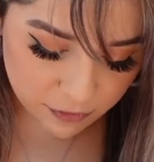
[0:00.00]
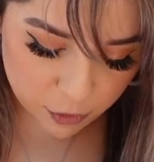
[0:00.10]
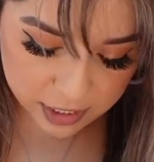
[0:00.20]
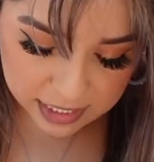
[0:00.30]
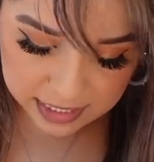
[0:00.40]

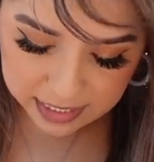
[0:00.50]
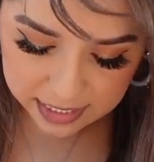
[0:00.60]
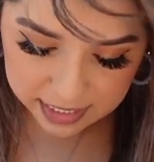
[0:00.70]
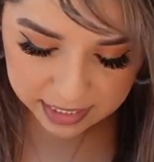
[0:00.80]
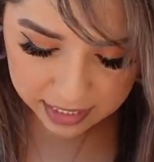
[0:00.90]

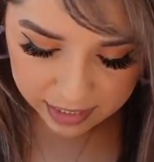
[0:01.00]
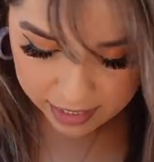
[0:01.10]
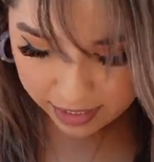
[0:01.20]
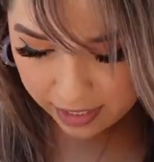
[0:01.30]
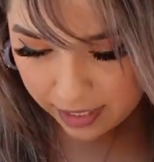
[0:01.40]
14-16, I
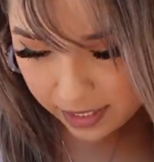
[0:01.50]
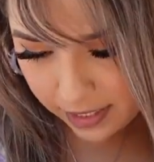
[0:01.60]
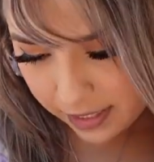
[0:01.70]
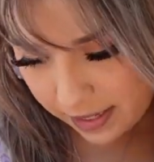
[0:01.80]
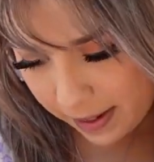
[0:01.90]
think.
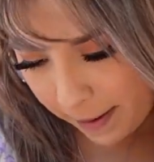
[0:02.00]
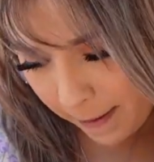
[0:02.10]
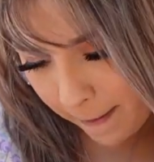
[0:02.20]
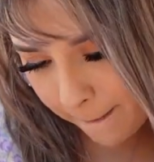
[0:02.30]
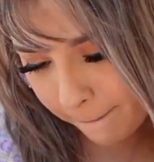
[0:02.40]

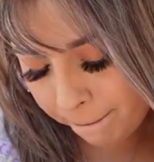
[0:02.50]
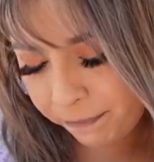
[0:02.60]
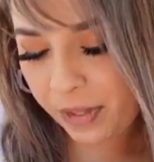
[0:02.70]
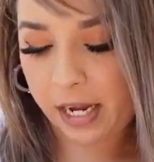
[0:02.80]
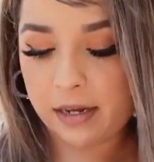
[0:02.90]

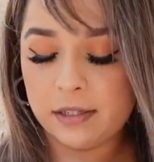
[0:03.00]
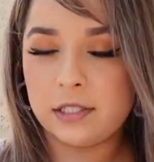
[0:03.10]
Yeah,